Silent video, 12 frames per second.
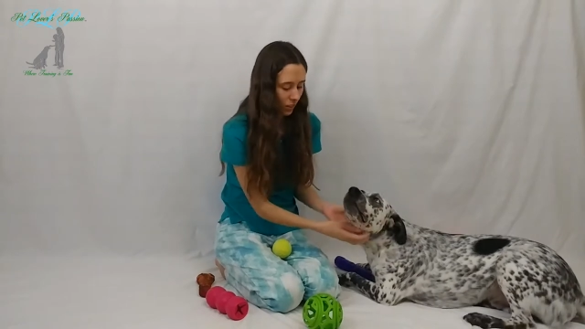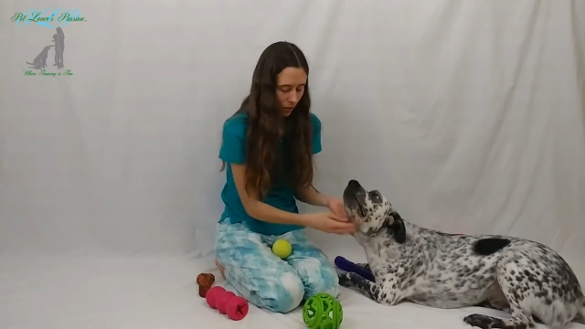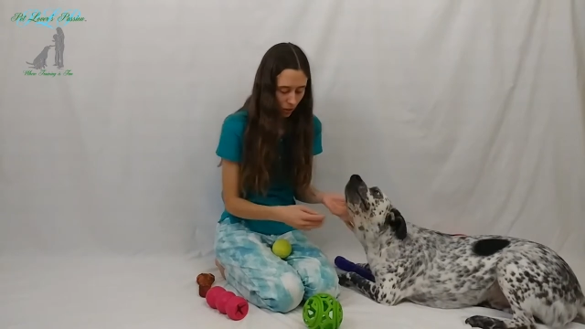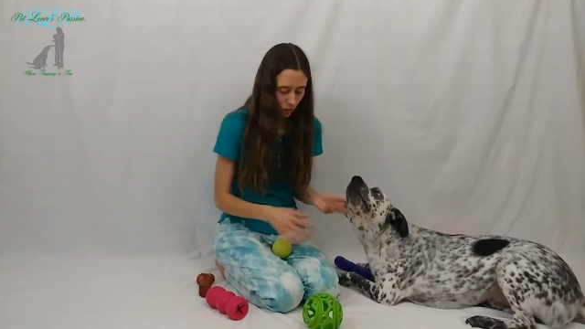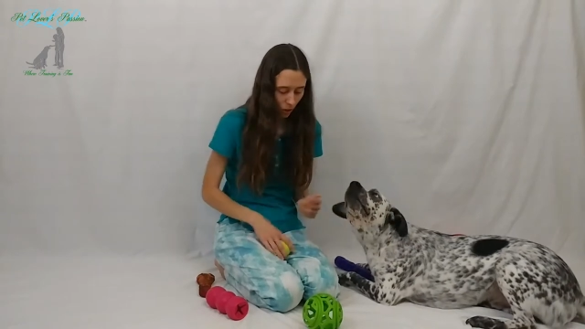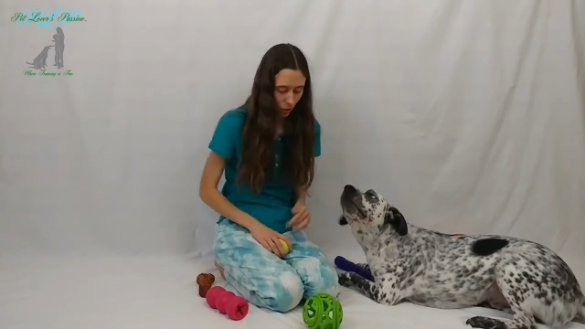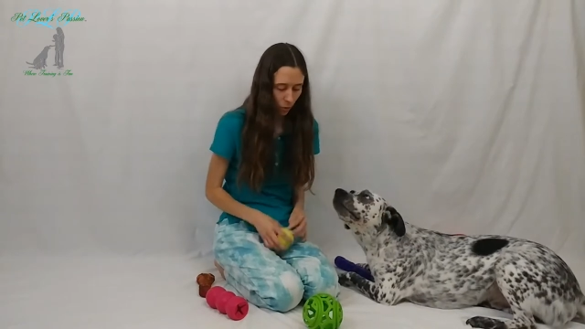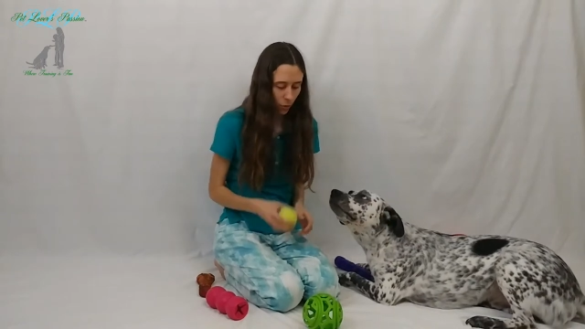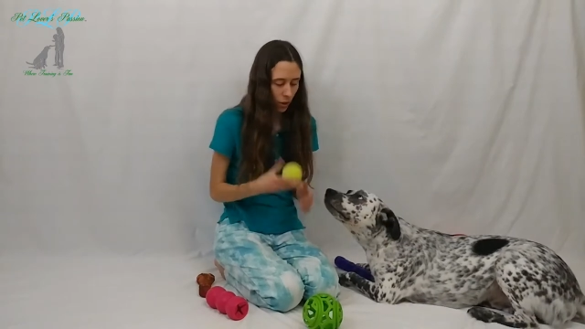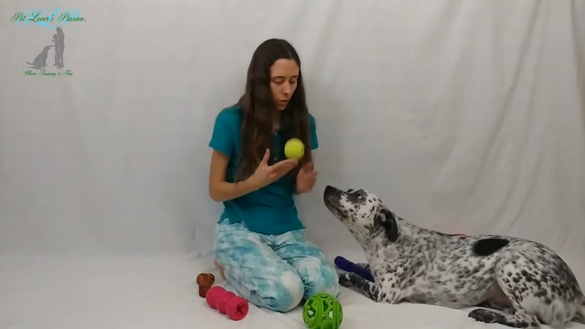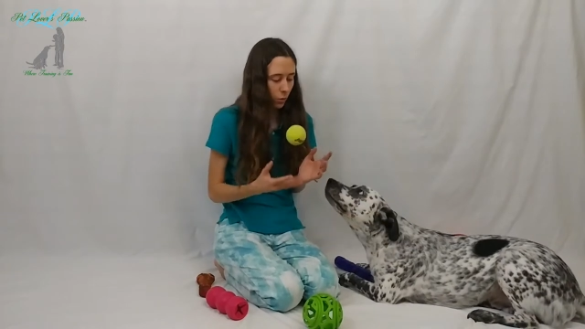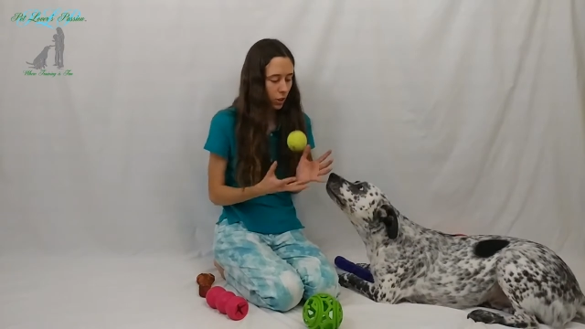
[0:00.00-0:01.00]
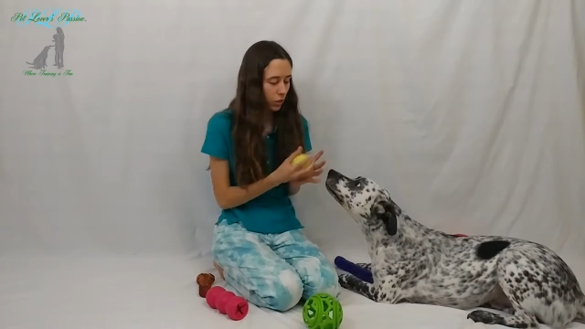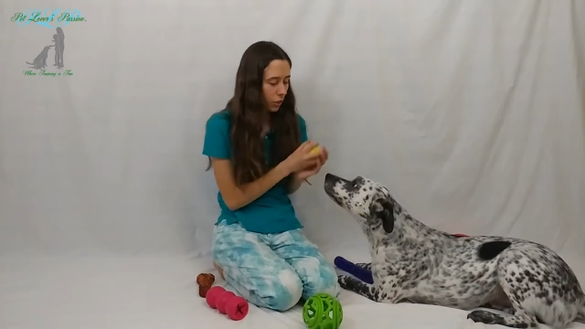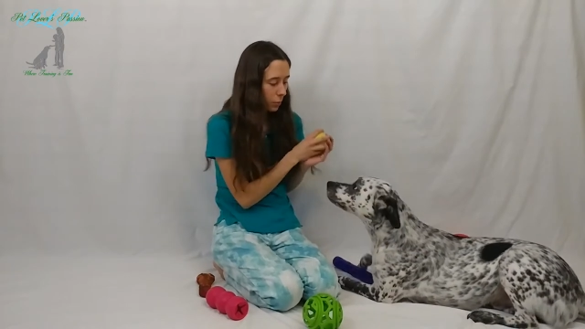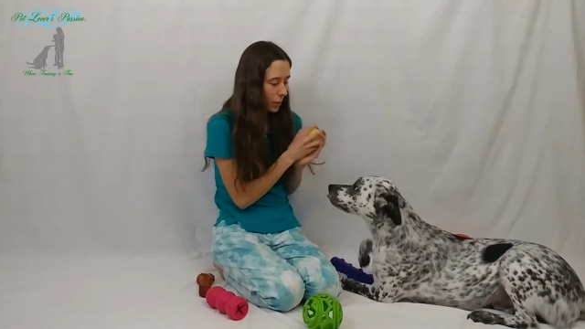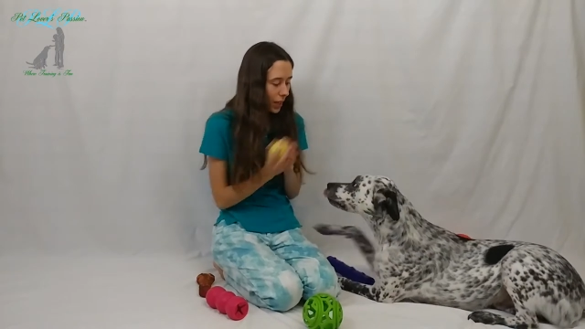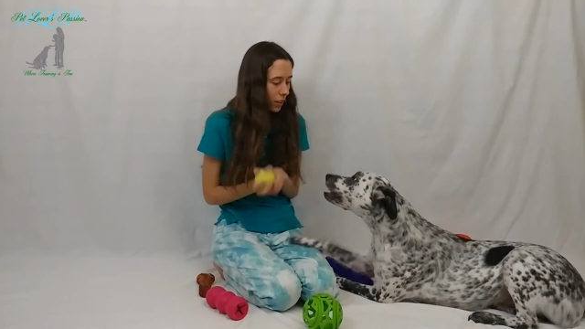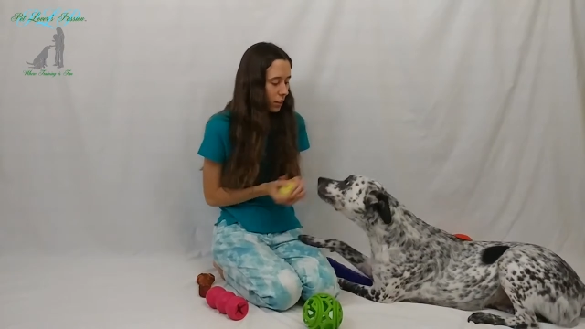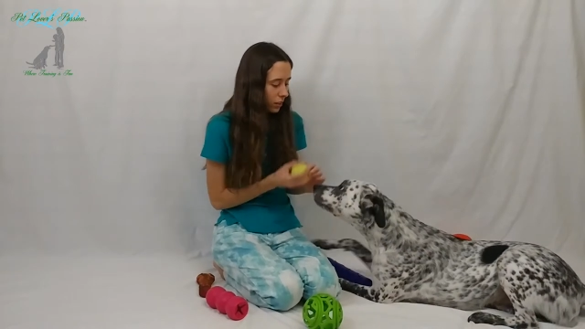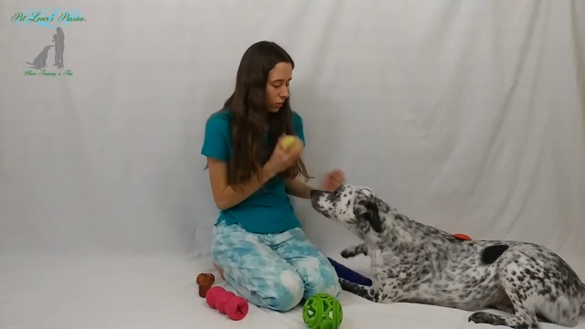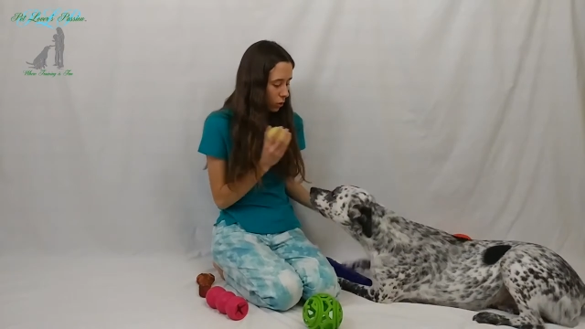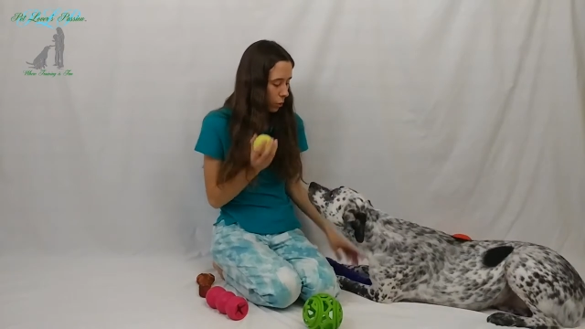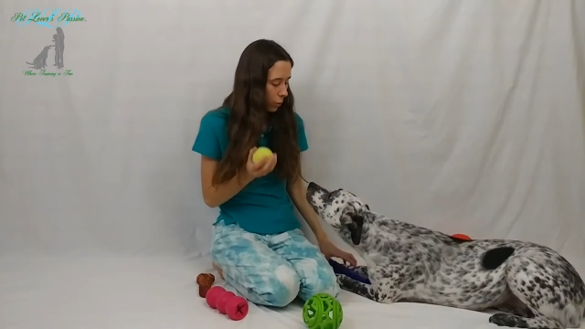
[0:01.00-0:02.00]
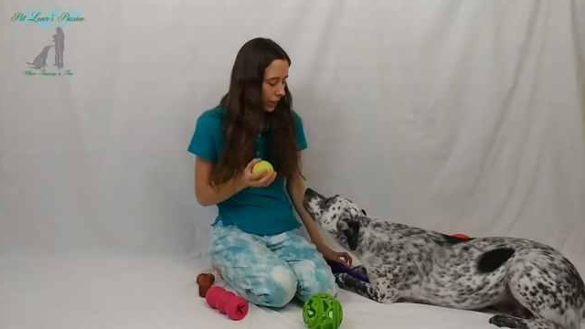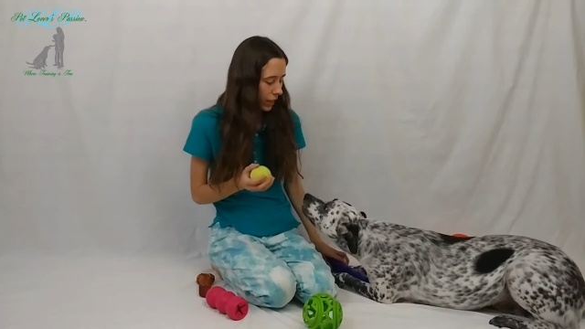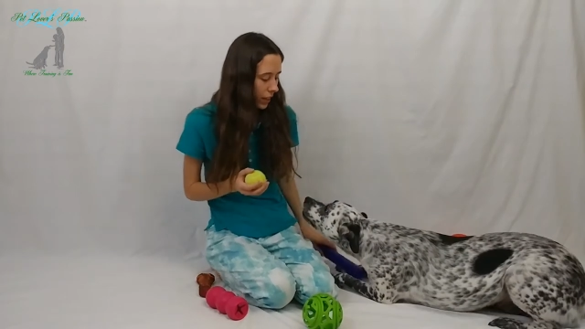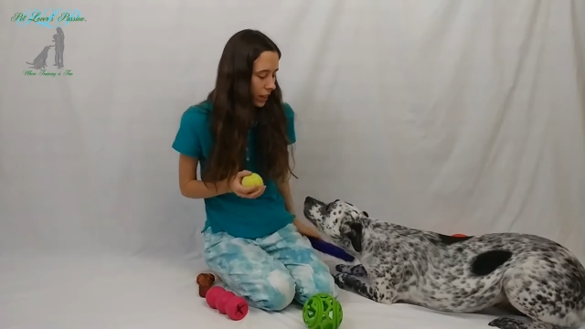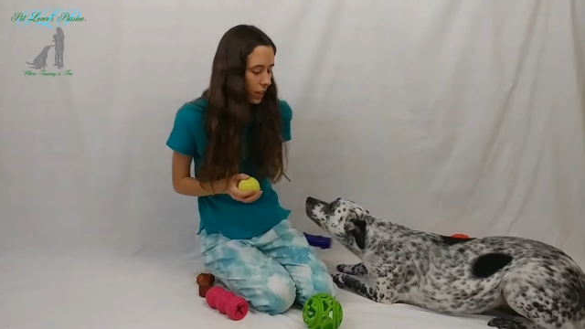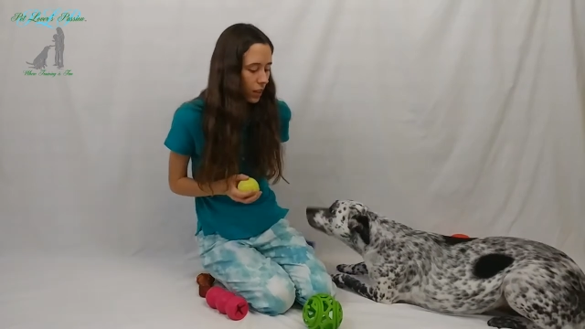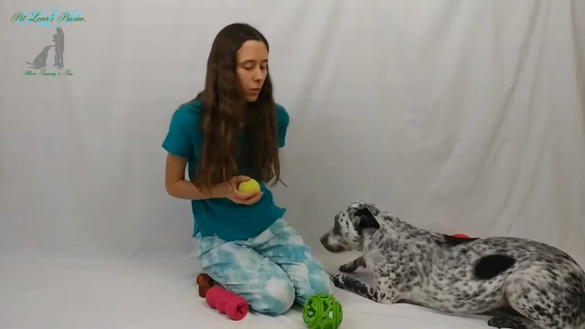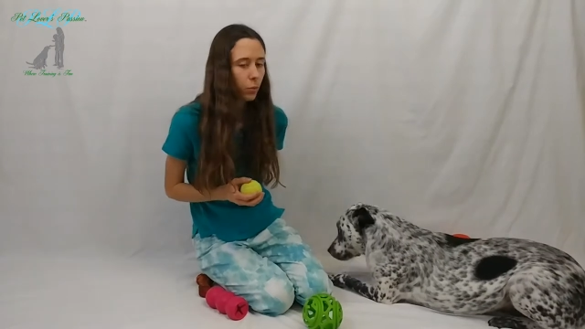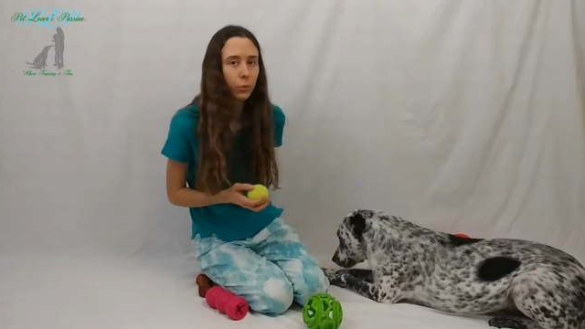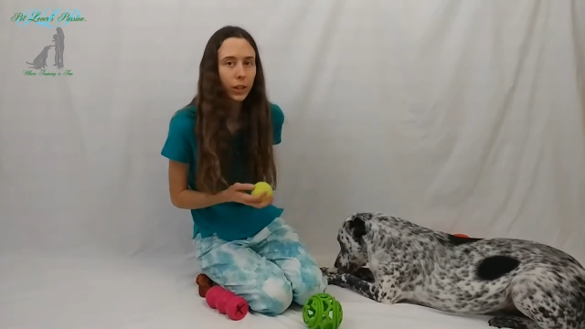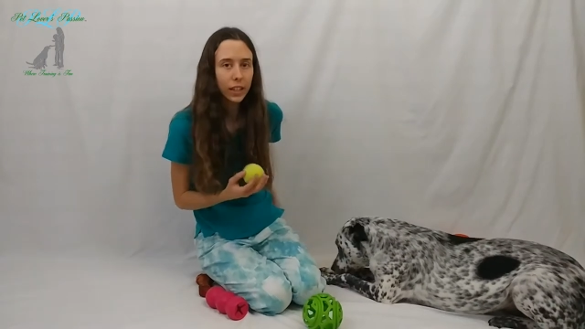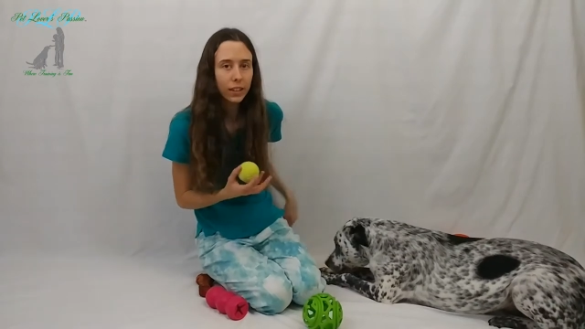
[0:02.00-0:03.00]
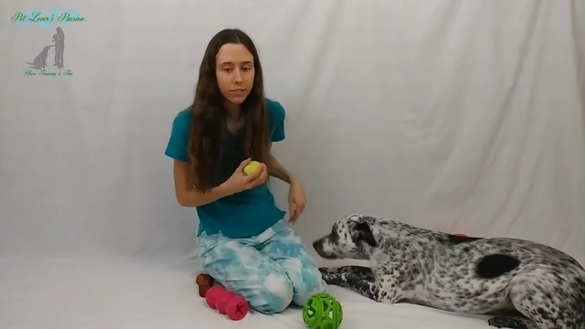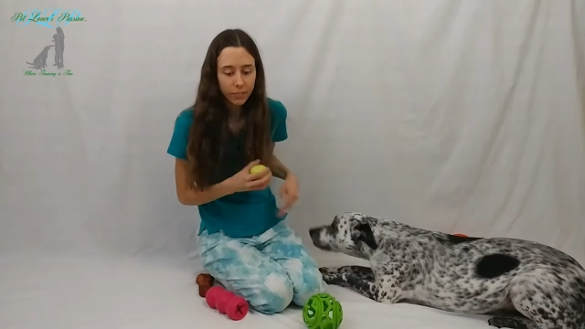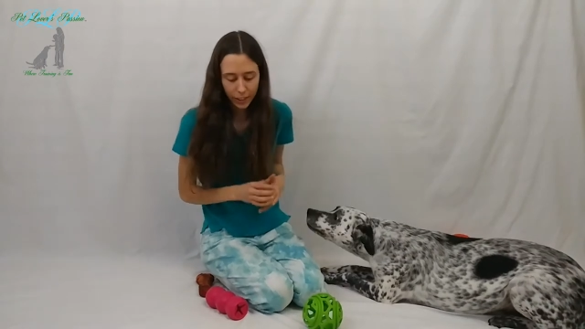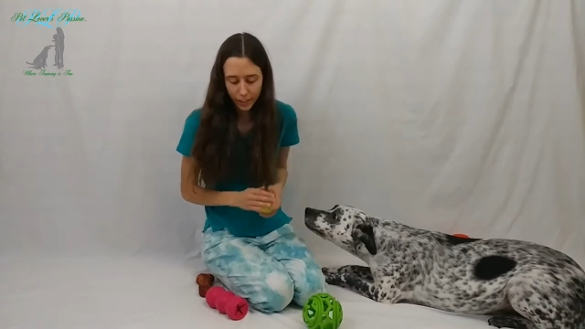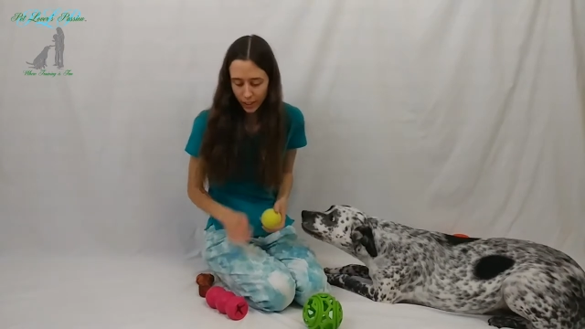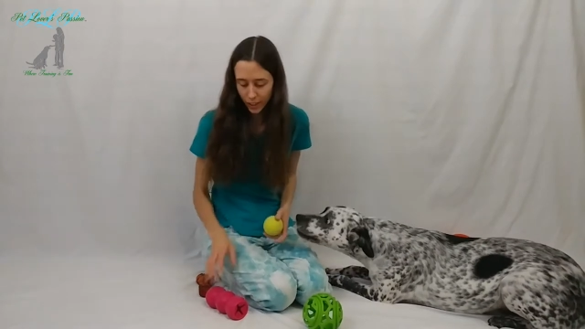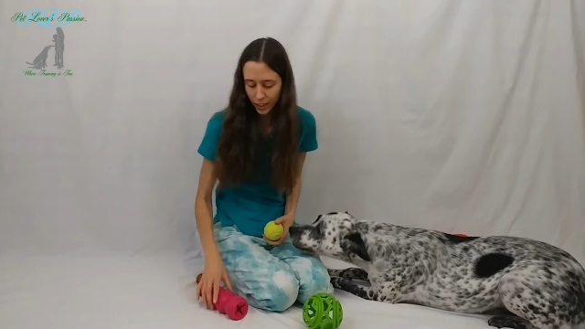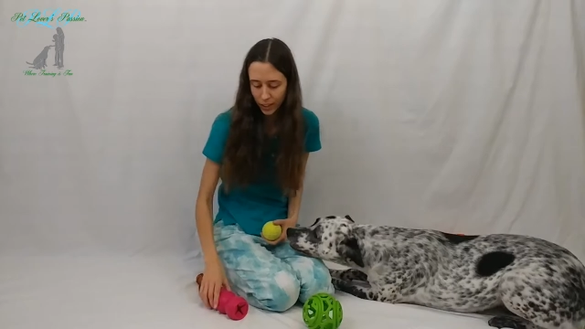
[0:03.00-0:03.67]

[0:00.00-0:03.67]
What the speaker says: So, we're just going to make this toy really fun.